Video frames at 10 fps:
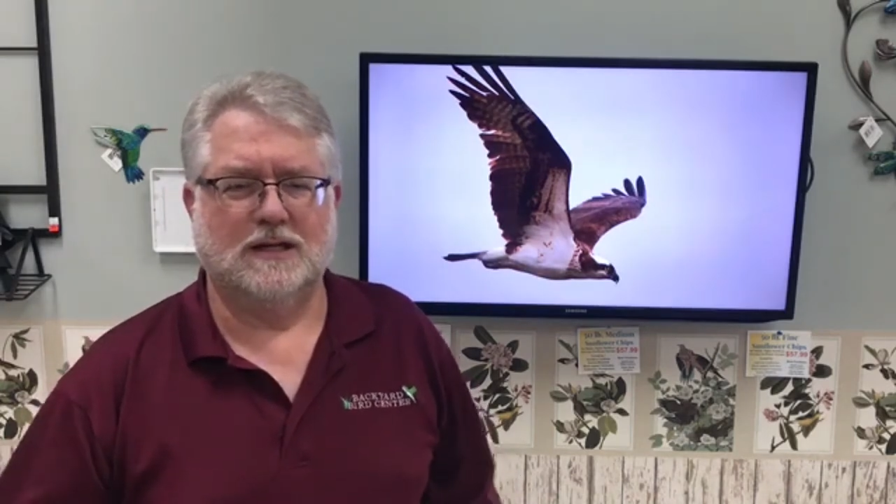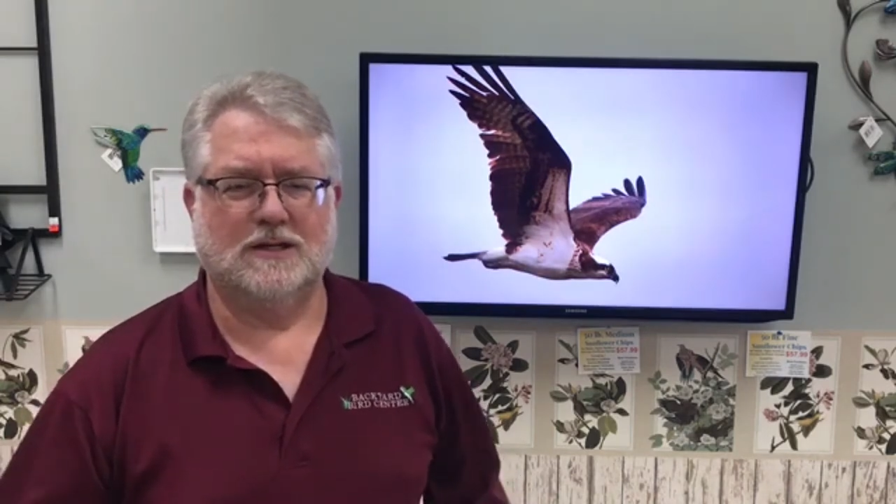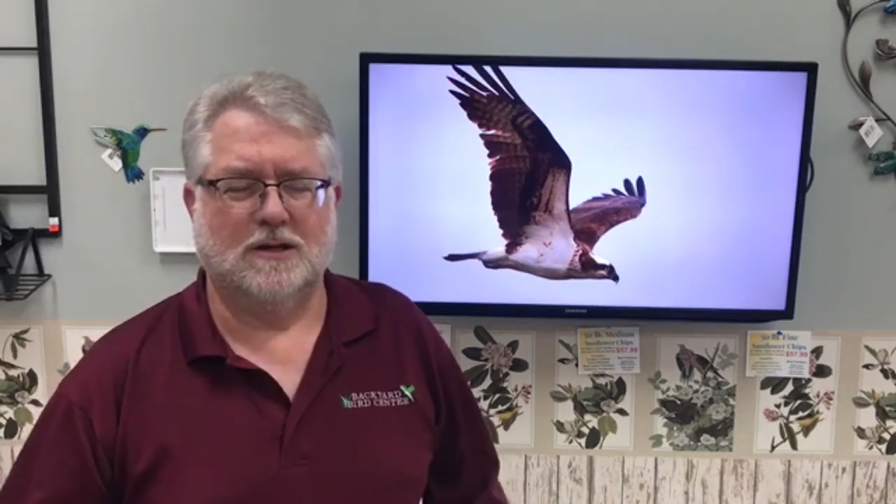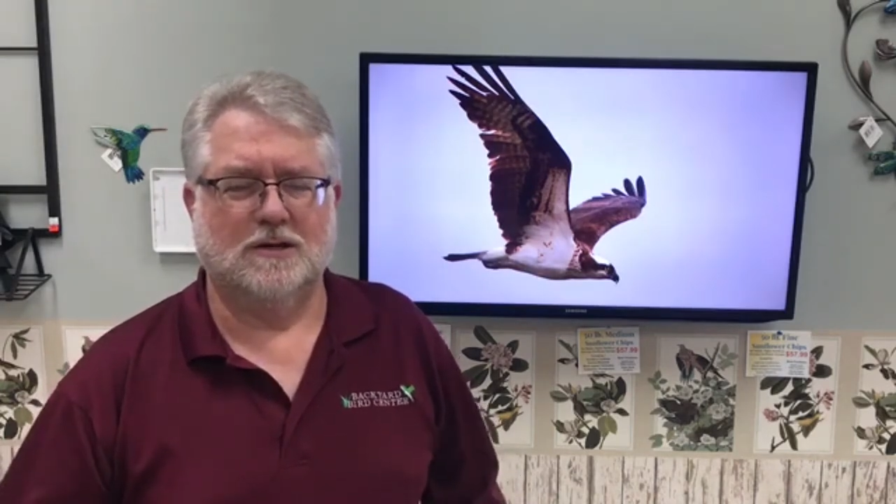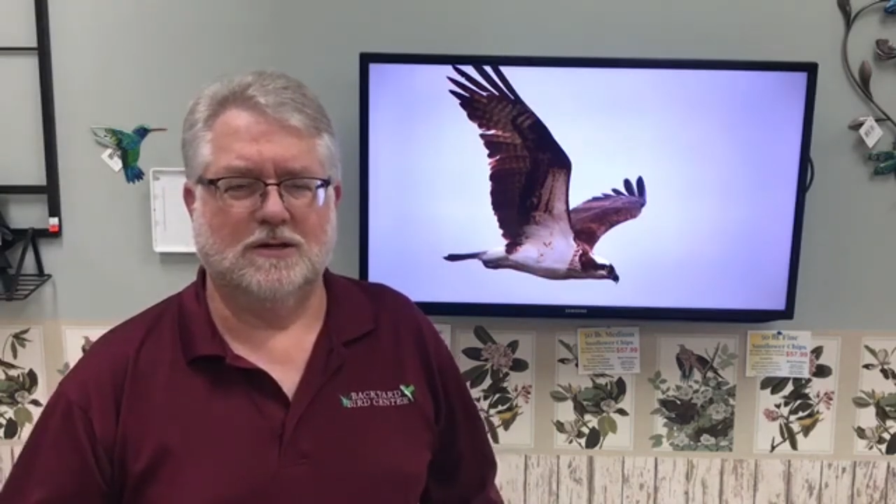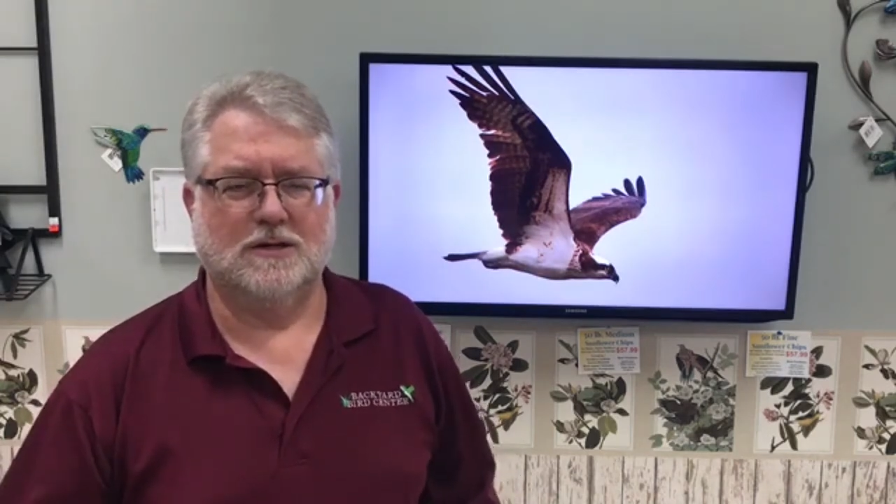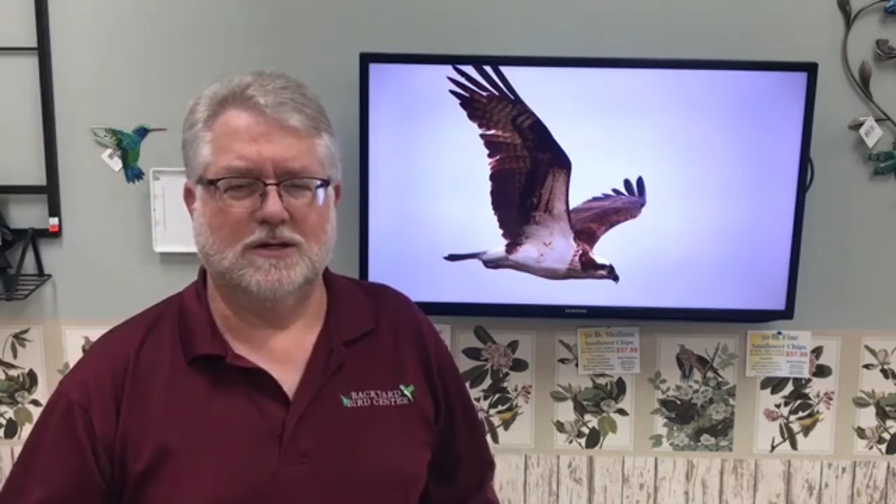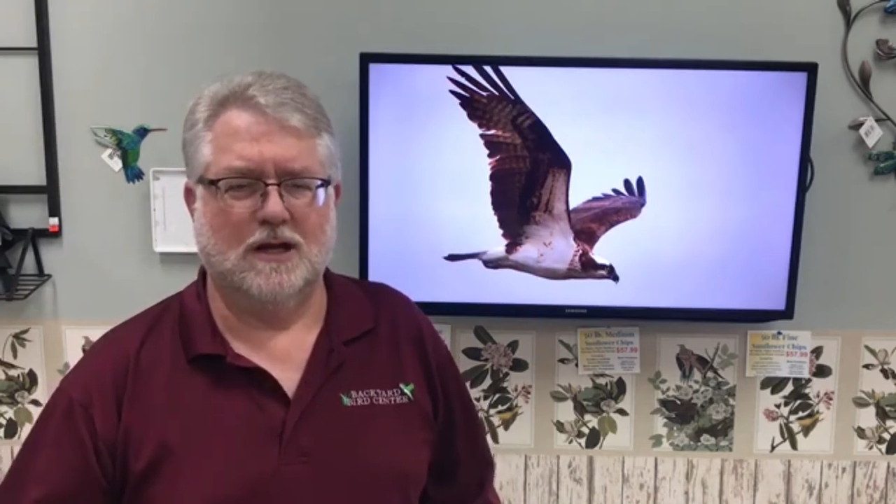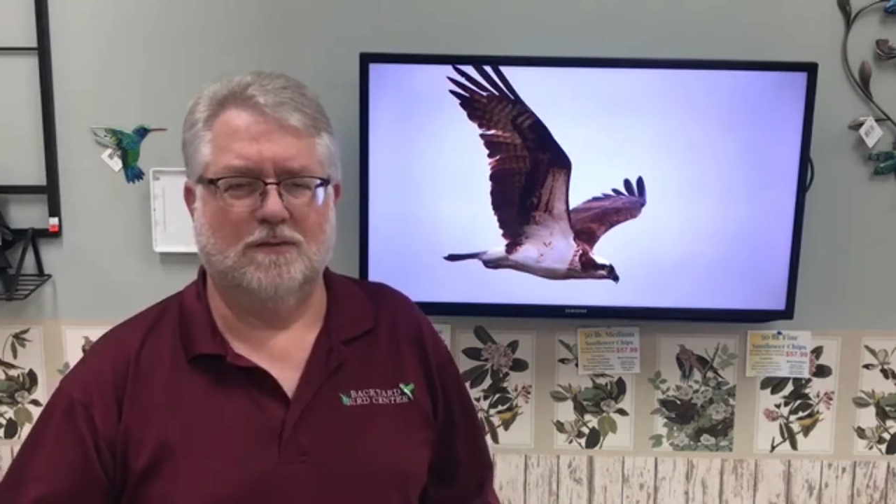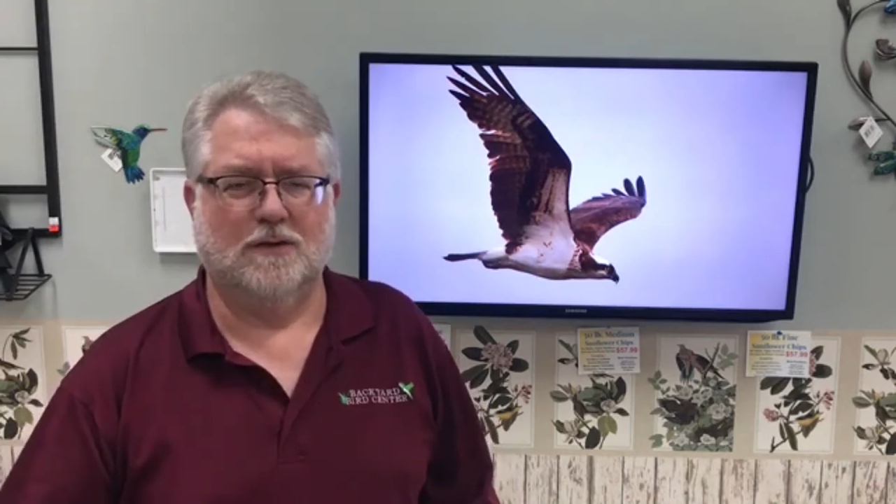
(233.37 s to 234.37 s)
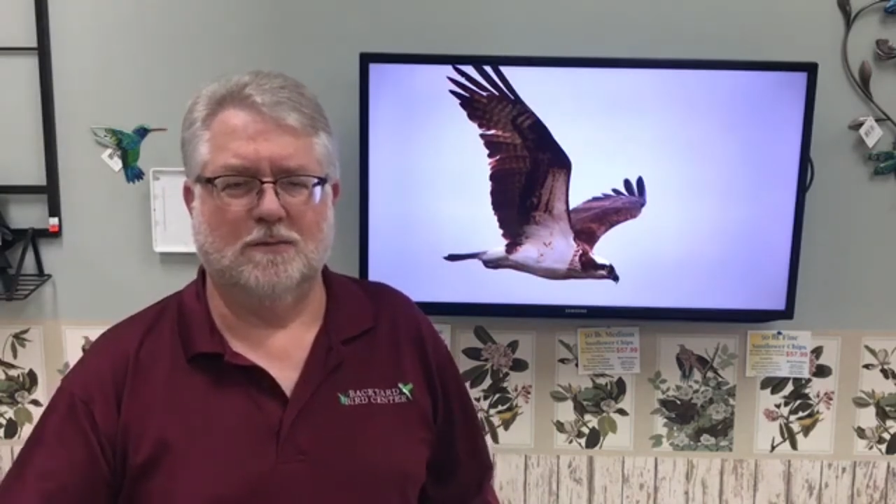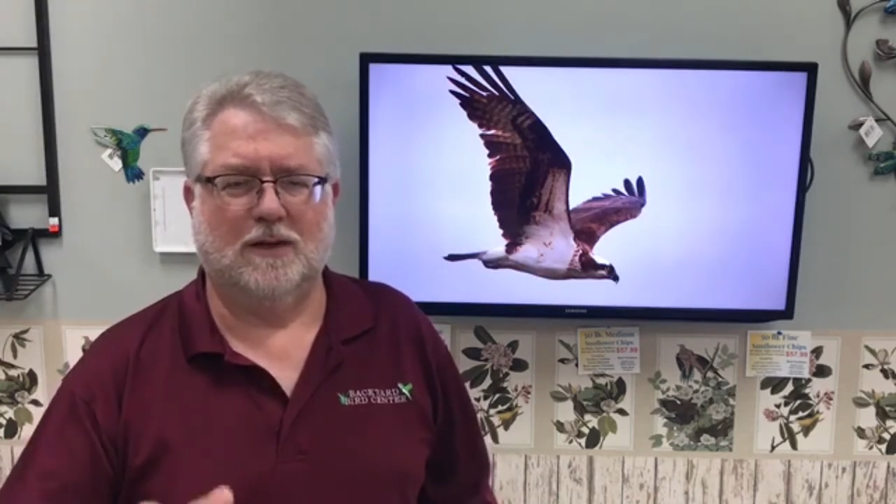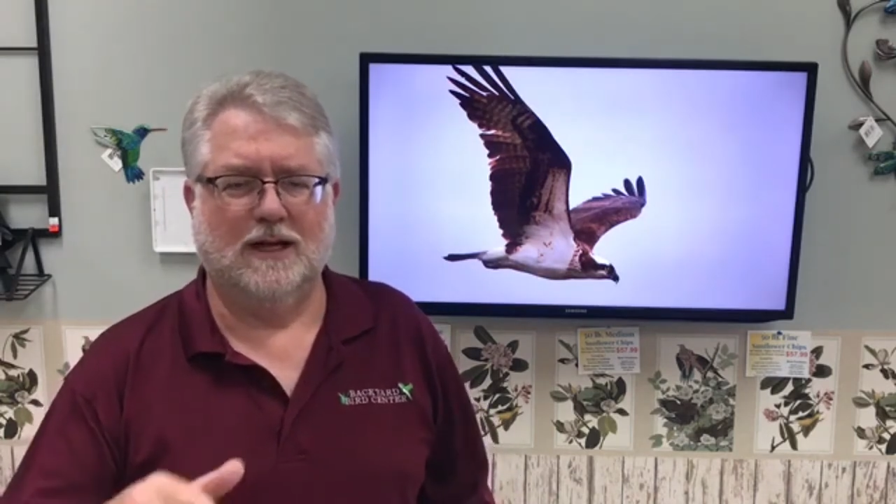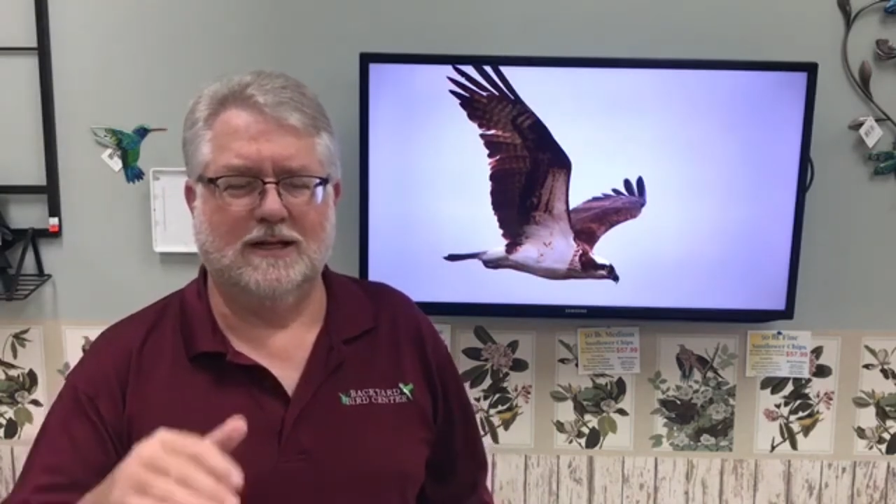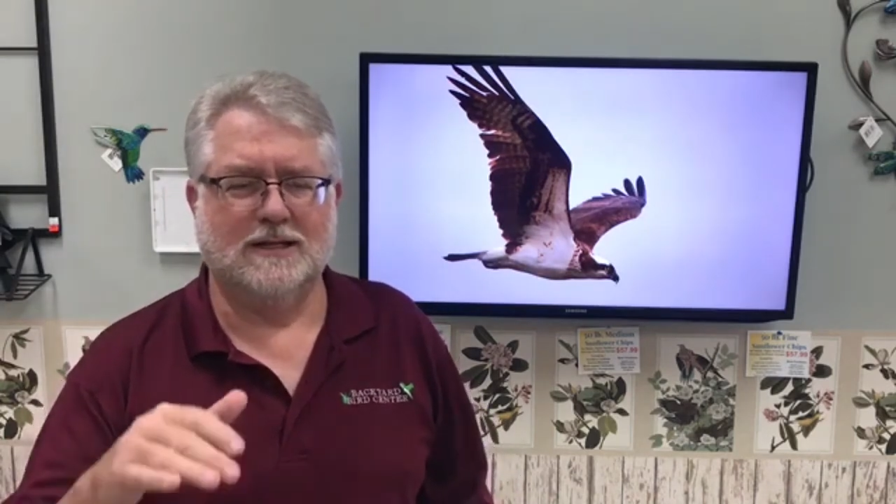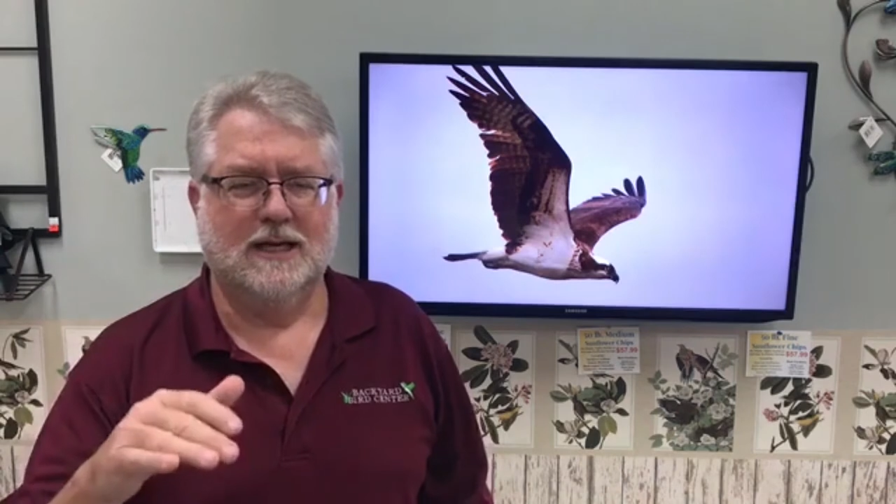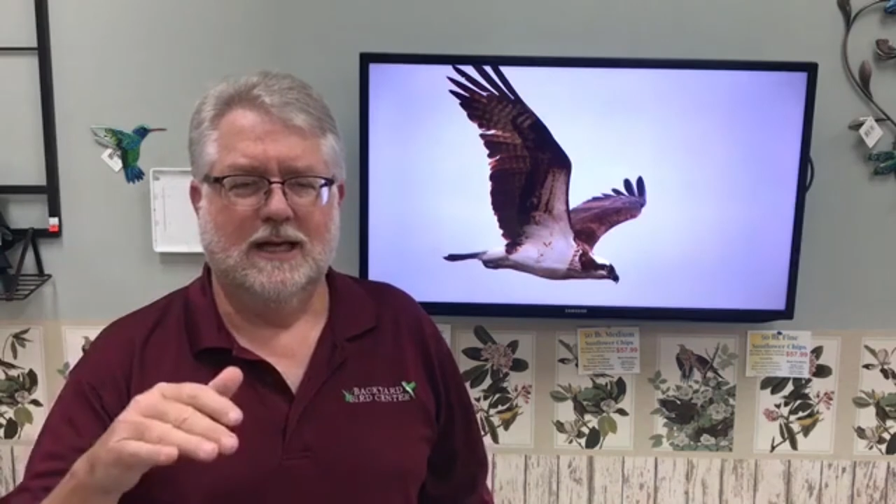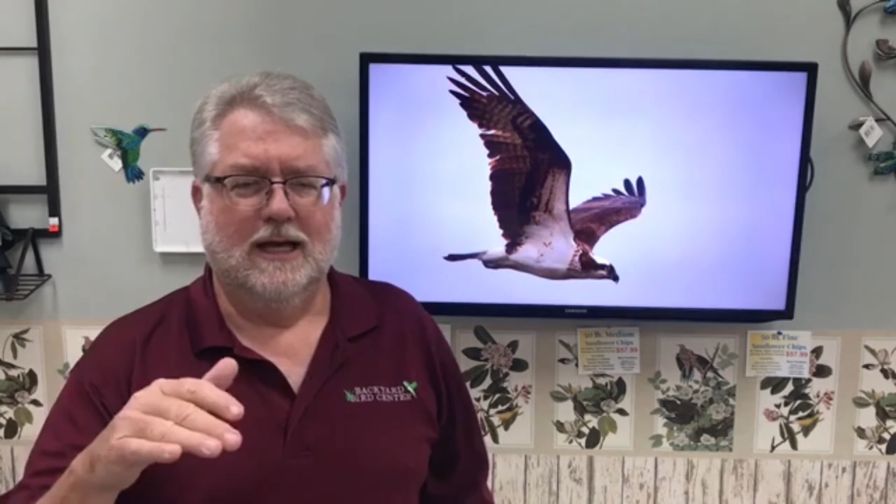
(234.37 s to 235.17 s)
they start to just hover in place,